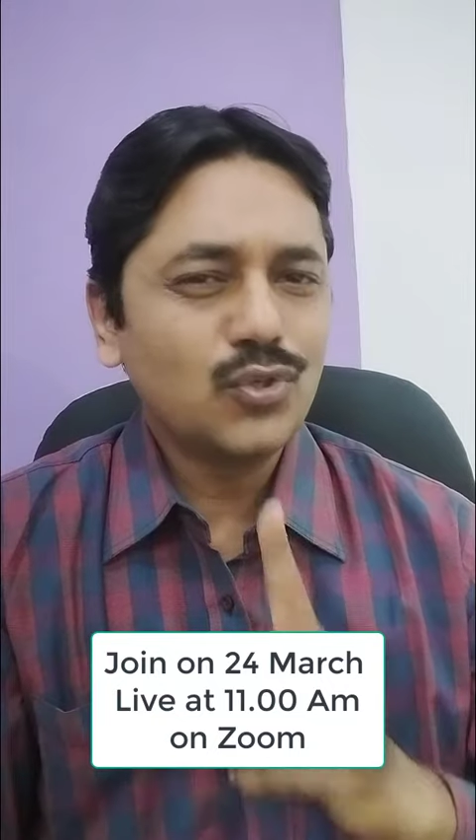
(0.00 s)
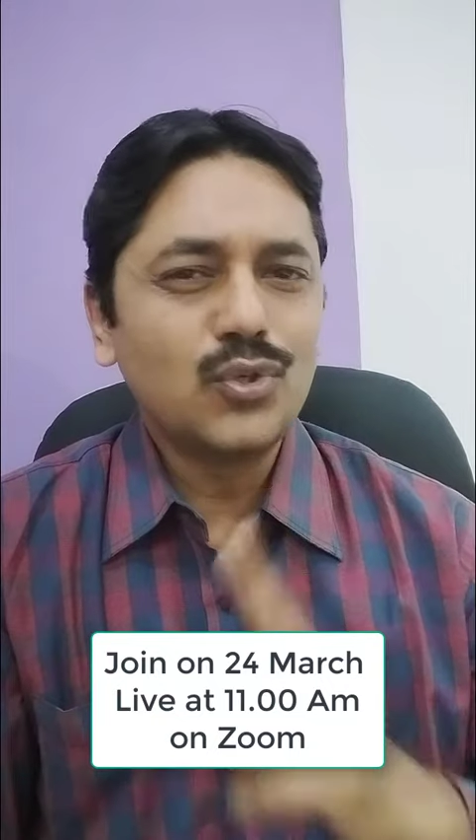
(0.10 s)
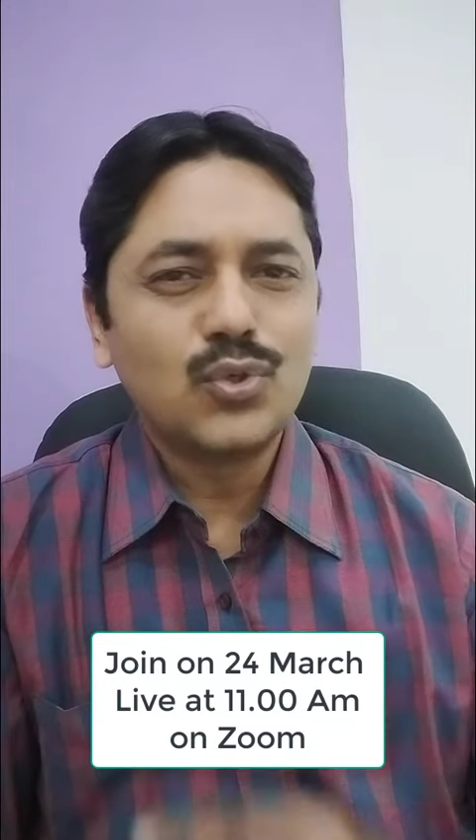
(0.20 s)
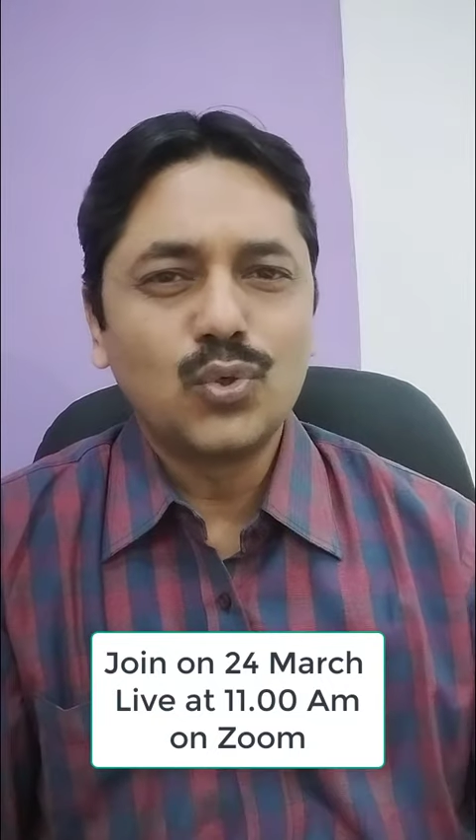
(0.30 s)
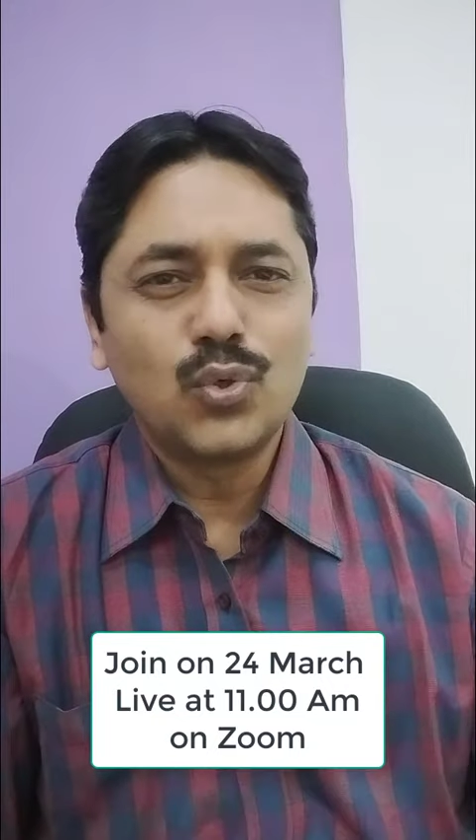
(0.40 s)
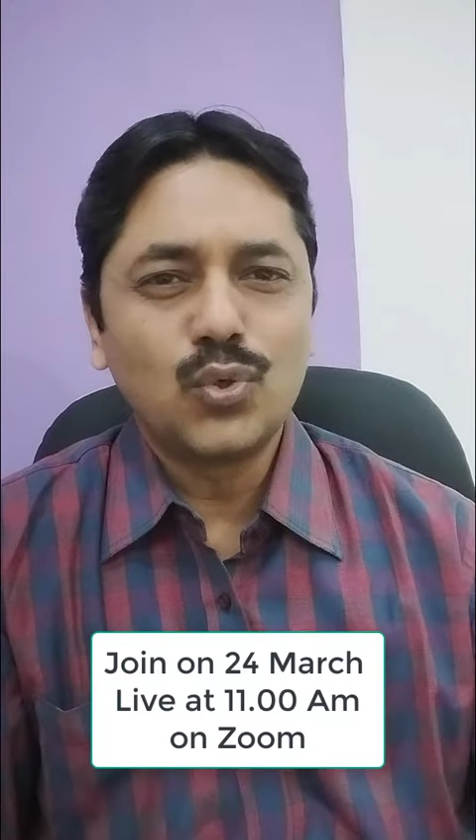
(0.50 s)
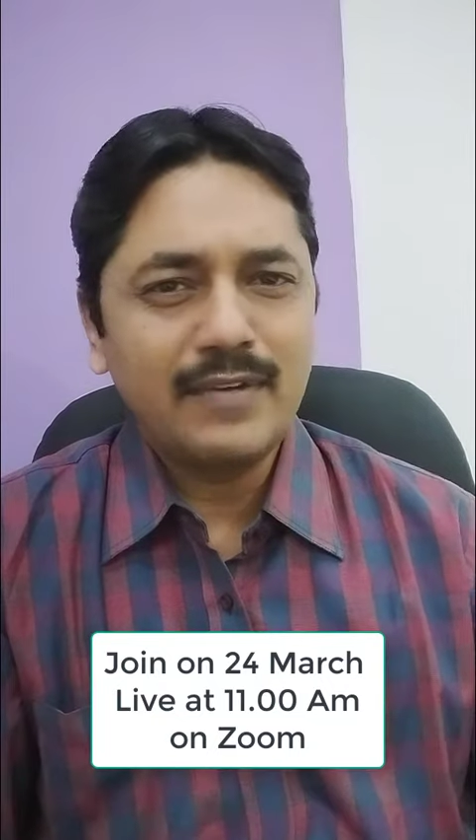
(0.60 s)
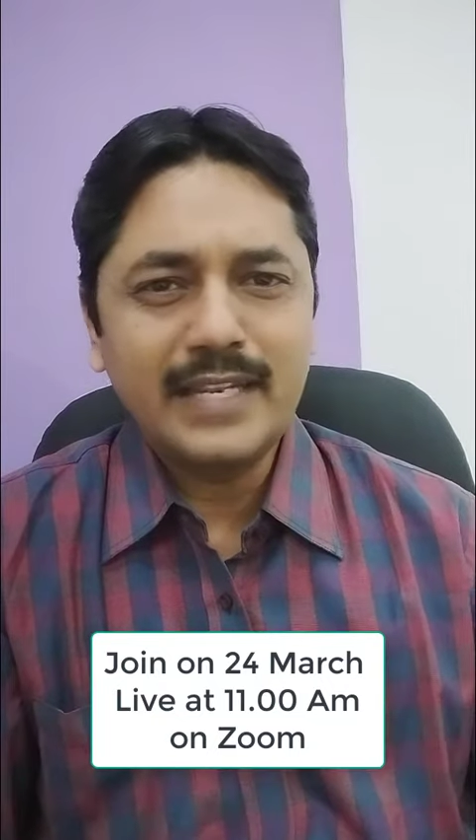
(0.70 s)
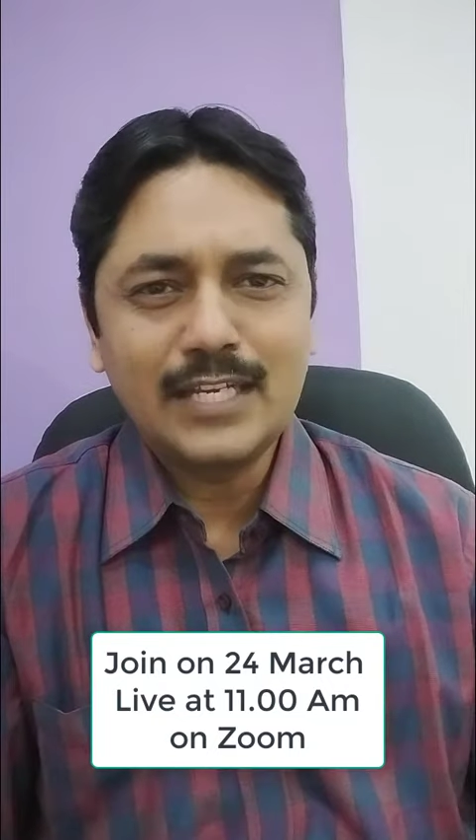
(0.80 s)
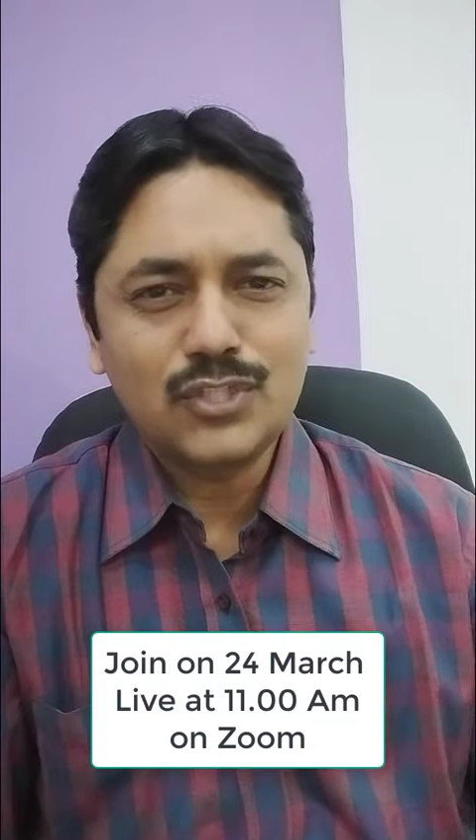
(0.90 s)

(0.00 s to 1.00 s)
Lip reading: so you don't have any